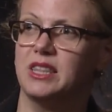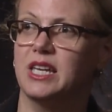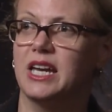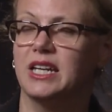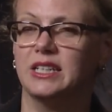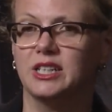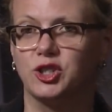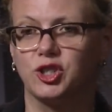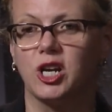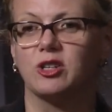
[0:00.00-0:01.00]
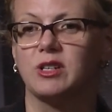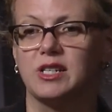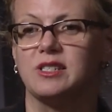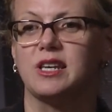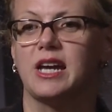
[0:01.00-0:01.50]
And right. then in
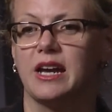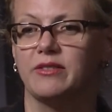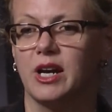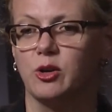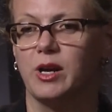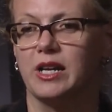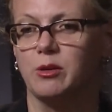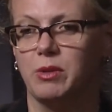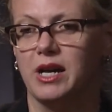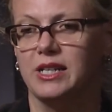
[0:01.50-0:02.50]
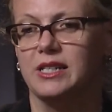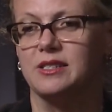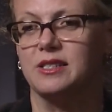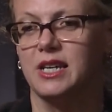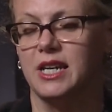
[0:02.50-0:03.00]
Sjogren's, they have autoantibodies,